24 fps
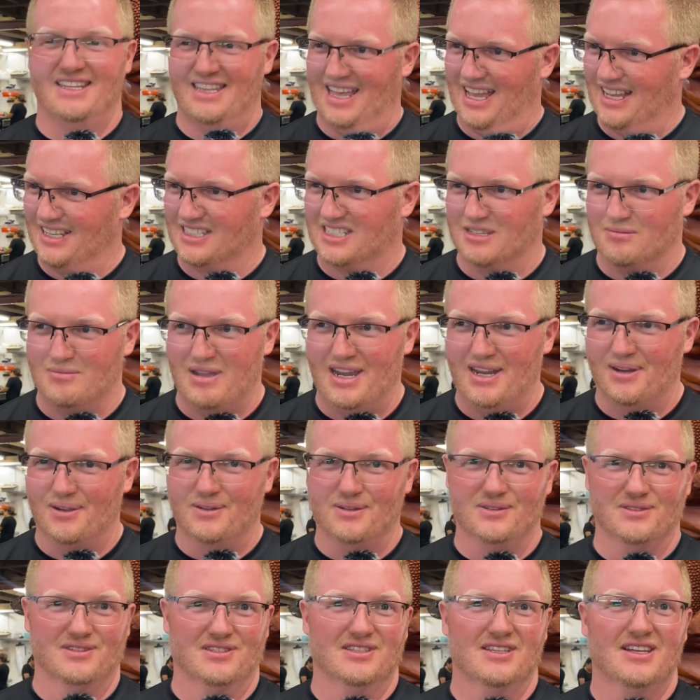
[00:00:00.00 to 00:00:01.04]
They had
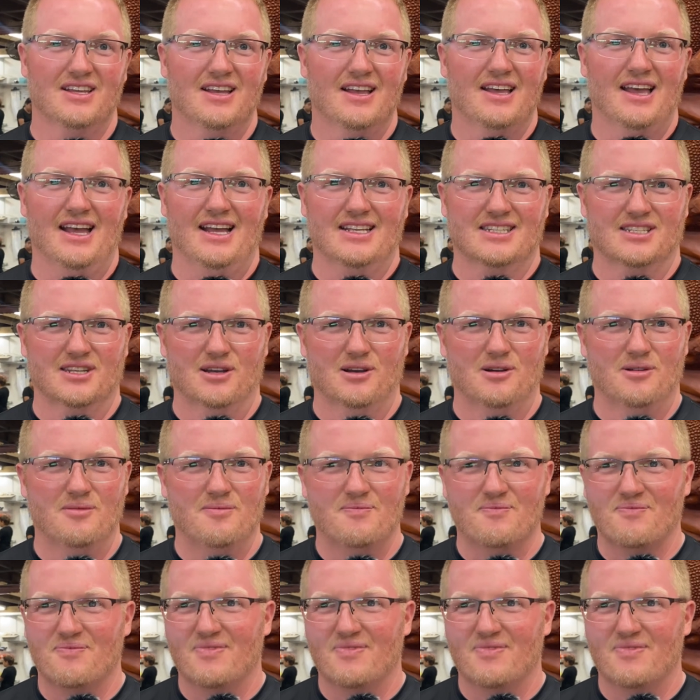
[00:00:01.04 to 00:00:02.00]
tomatoes. And so